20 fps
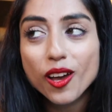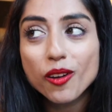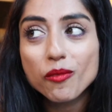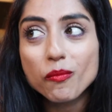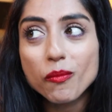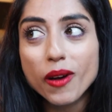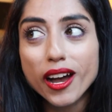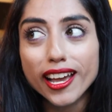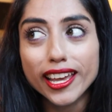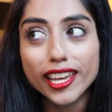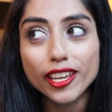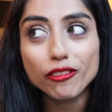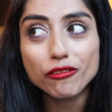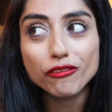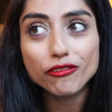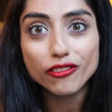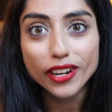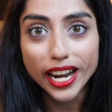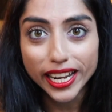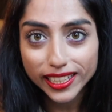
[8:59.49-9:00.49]
My
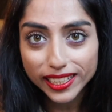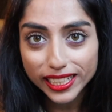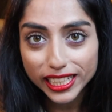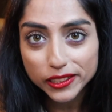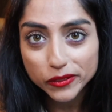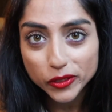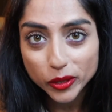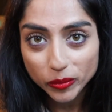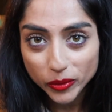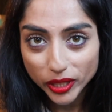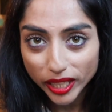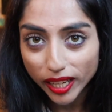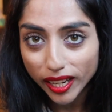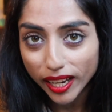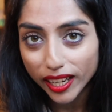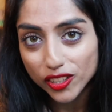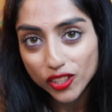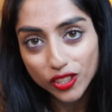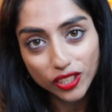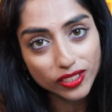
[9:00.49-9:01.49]
friend is from there
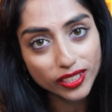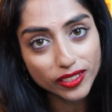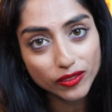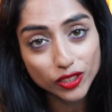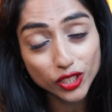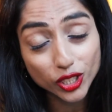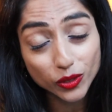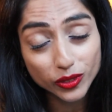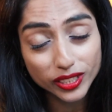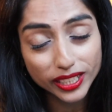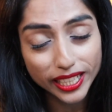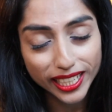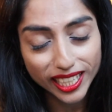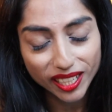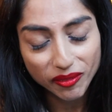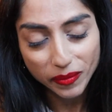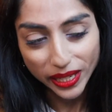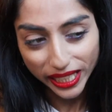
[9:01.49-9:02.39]
and she was getting